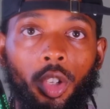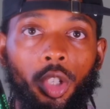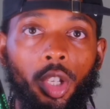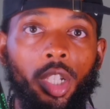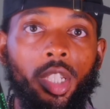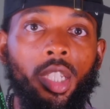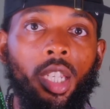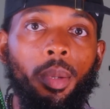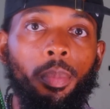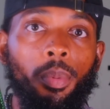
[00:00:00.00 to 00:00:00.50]
you're
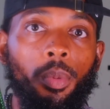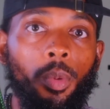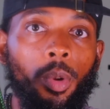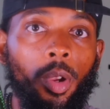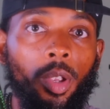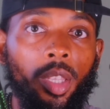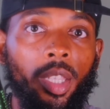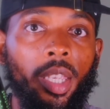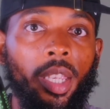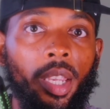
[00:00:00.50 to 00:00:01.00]

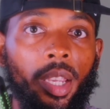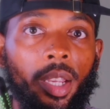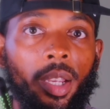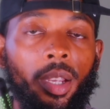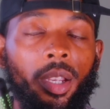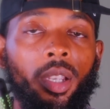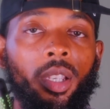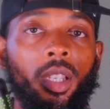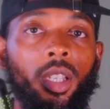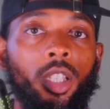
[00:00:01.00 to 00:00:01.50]
temporarily
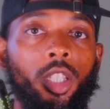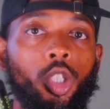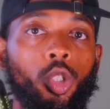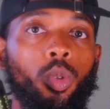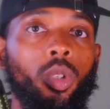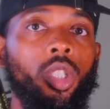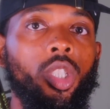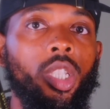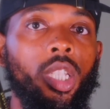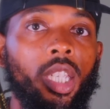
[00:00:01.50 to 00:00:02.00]
here
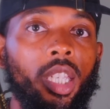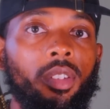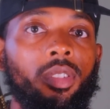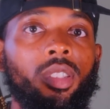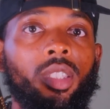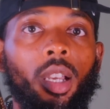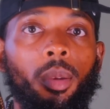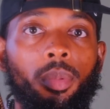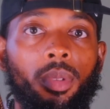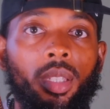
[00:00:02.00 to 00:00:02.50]
to achieve
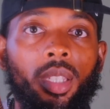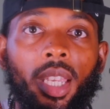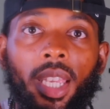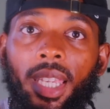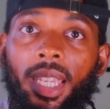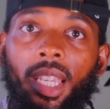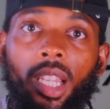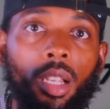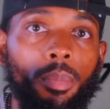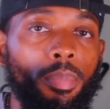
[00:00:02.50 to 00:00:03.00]
something
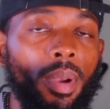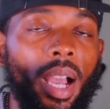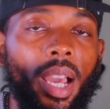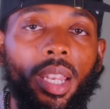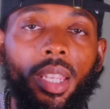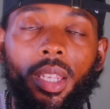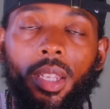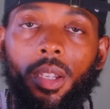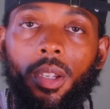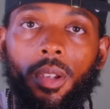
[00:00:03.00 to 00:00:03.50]
and get up out
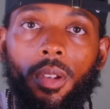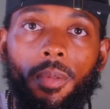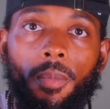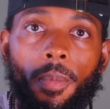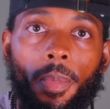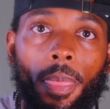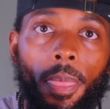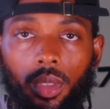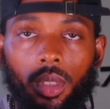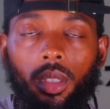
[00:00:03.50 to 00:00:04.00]
of here.
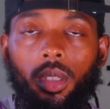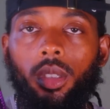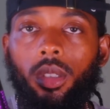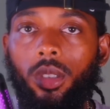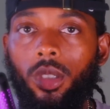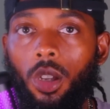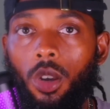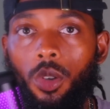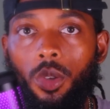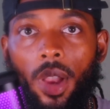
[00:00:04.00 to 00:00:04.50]

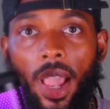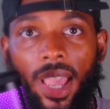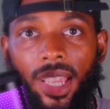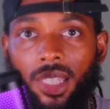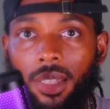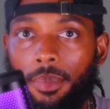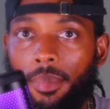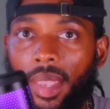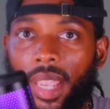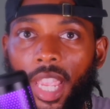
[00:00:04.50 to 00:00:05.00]
So
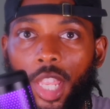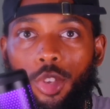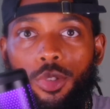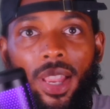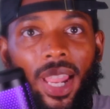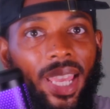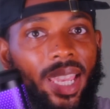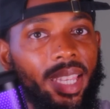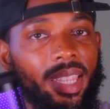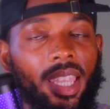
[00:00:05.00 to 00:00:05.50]
as a man, you
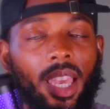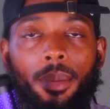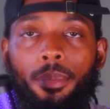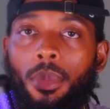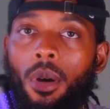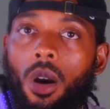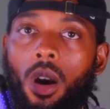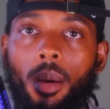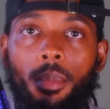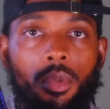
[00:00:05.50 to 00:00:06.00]
got to get that
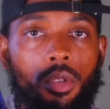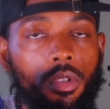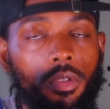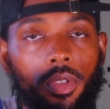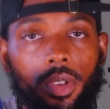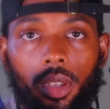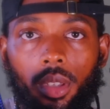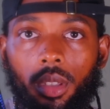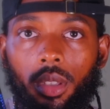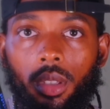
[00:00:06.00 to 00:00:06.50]
ball
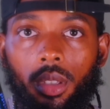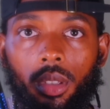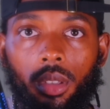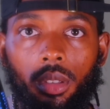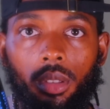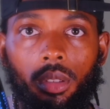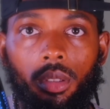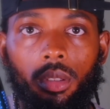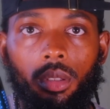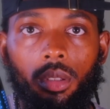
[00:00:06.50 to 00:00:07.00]
moving
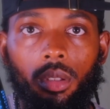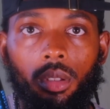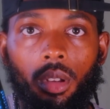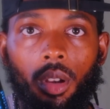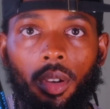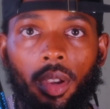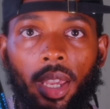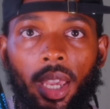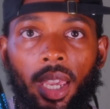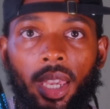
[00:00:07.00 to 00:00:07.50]

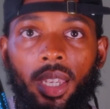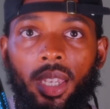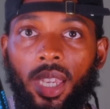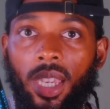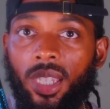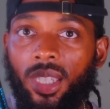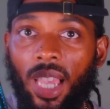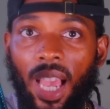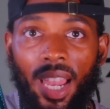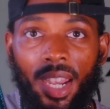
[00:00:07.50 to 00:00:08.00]
okay
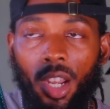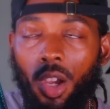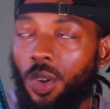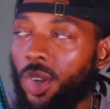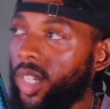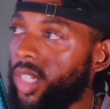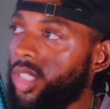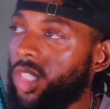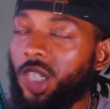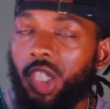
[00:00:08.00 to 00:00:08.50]
is i know
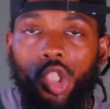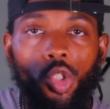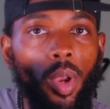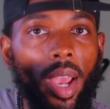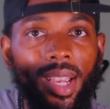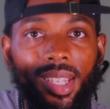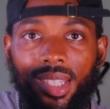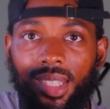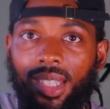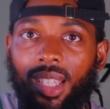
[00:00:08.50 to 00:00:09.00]
there's
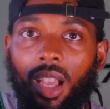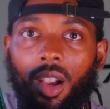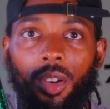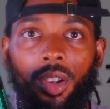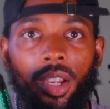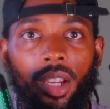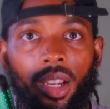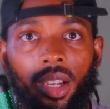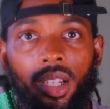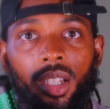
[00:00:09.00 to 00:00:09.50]
distractions out
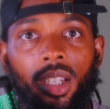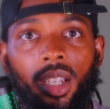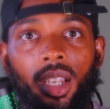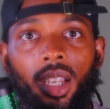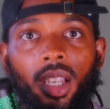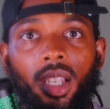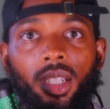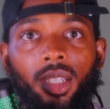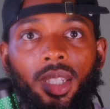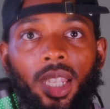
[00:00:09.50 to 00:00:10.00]
here
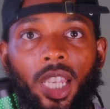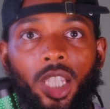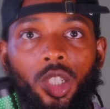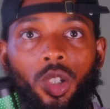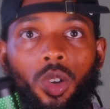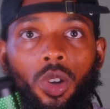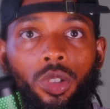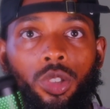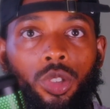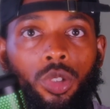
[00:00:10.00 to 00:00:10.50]
that's
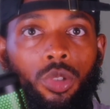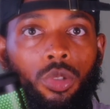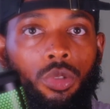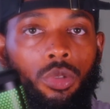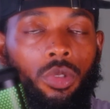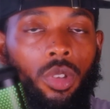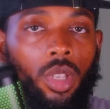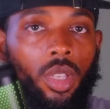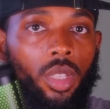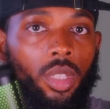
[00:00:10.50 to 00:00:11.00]
going
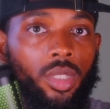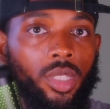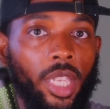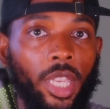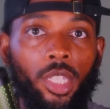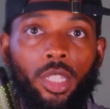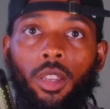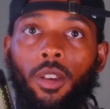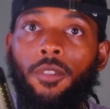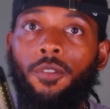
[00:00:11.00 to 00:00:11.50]
to
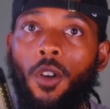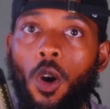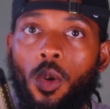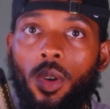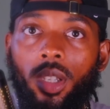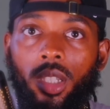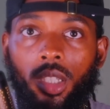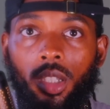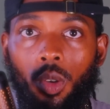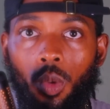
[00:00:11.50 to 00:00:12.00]
take your
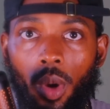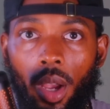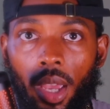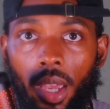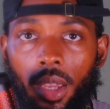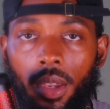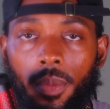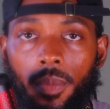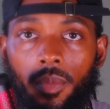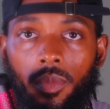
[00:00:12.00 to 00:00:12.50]
focus
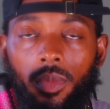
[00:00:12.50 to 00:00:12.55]
away